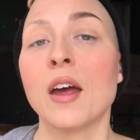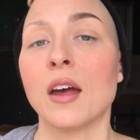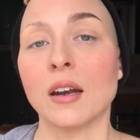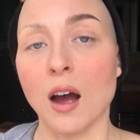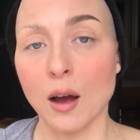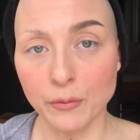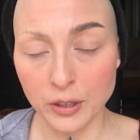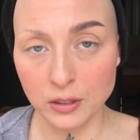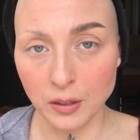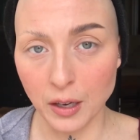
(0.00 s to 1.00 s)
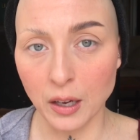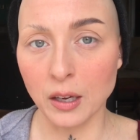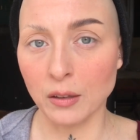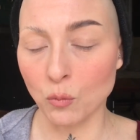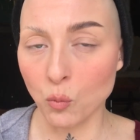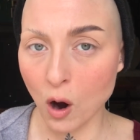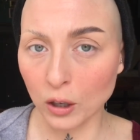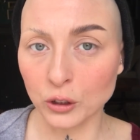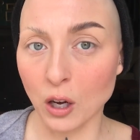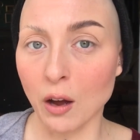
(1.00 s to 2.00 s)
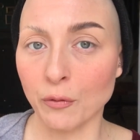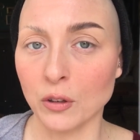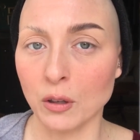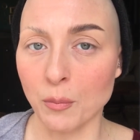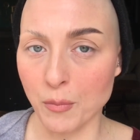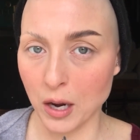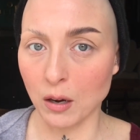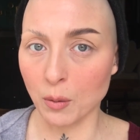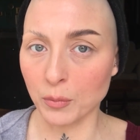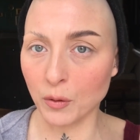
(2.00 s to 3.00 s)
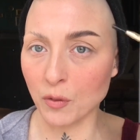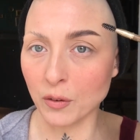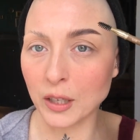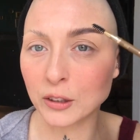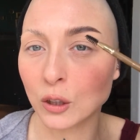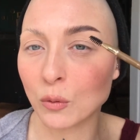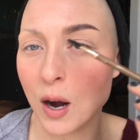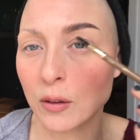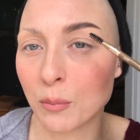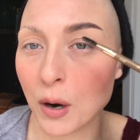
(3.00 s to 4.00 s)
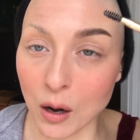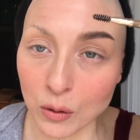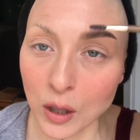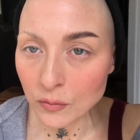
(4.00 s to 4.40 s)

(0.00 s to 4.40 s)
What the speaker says: And obviously it can wash off the makeup, the foundation around the brow.